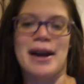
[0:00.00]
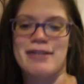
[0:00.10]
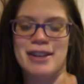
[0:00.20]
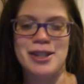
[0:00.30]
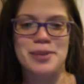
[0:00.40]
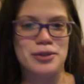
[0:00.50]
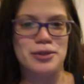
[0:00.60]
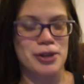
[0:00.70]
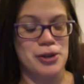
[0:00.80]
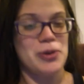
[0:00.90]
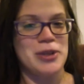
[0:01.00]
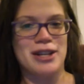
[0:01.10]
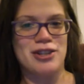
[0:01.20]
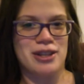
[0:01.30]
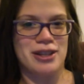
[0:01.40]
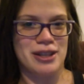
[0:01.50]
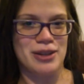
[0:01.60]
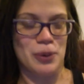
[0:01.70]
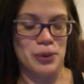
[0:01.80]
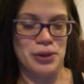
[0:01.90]
Randall Munroe, who is actually the
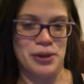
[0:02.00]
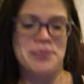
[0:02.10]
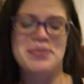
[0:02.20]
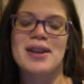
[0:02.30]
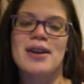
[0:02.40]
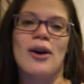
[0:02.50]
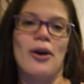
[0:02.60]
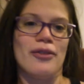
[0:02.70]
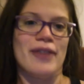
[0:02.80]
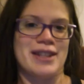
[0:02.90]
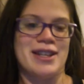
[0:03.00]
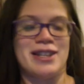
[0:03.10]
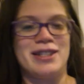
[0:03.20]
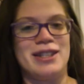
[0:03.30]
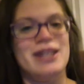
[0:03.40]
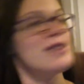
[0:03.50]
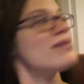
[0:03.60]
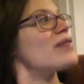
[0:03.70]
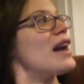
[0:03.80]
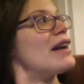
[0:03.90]
author of XKCD.
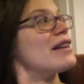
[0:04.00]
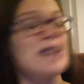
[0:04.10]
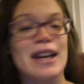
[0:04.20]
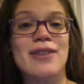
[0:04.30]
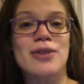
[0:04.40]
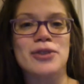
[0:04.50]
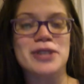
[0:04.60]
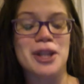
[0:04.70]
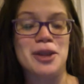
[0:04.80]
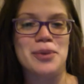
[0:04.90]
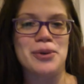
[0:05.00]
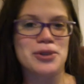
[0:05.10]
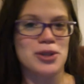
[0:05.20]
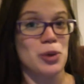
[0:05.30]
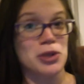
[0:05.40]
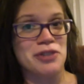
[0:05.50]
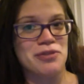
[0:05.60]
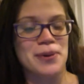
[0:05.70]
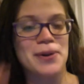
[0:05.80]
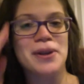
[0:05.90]
And I have one of his other books, the What
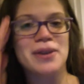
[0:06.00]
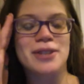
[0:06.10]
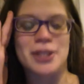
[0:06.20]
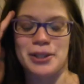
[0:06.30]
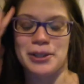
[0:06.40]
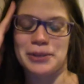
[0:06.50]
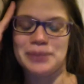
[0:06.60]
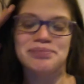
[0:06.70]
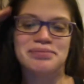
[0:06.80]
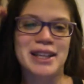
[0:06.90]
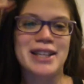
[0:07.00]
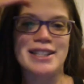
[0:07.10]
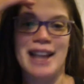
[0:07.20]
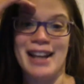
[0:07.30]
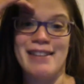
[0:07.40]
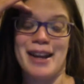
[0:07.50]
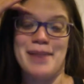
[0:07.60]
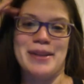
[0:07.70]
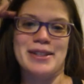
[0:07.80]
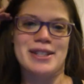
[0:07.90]
If book, so he is highly
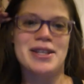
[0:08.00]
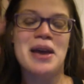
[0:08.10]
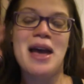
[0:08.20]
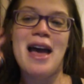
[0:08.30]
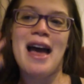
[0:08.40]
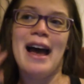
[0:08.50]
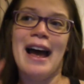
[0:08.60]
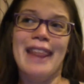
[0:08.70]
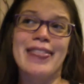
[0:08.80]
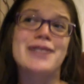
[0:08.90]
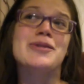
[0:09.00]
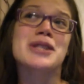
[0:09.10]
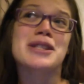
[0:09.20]
recommended. And this was the